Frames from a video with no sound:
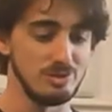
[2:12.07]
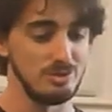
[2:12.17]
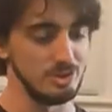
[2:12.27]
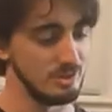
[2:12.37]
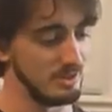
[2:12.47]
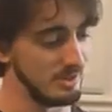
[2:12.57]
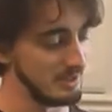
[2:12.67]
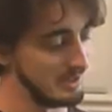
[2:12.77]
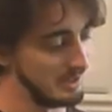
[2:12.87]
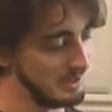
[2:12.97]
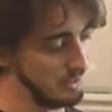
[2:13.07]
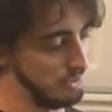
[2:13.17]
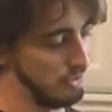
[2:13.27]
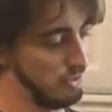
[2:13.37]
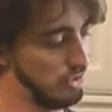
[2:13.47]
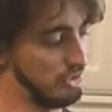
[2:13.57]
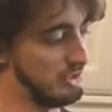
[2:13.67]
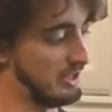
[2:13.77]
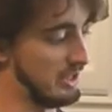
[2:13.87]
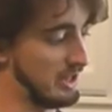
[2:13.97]
It's just
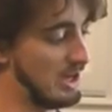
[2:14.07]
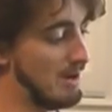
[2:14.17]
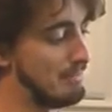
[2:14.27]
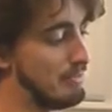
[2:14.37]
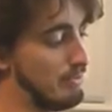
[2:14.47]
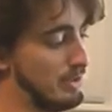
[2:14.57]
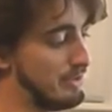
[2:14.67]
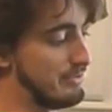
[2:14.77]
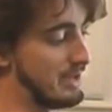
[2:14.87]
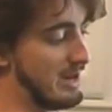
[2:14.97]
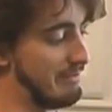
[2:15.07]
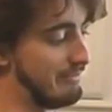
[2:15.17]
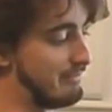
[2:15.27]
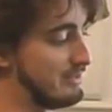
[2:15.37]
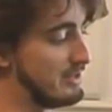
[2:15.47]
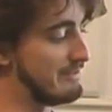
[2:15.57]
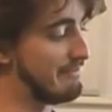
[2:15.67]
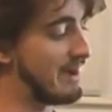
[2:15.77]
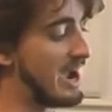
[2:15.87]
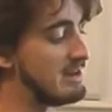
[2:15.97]
a cup with kind of
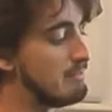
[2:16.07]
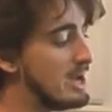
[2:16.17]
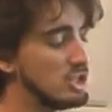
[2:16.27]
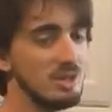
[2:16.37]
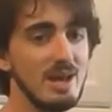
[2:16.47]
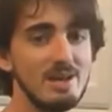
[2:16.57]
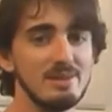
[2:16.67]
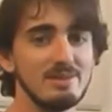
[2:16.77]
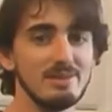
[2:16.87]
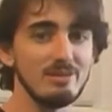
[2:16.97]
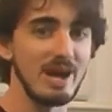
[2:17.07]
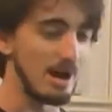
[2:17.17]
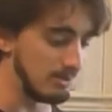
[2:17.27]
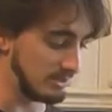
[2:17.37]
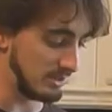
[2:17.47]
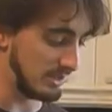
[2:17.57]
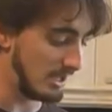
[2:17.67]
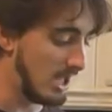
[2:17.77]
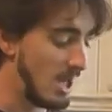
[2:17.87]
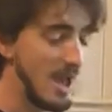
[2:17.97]
fine mesh netting that allows the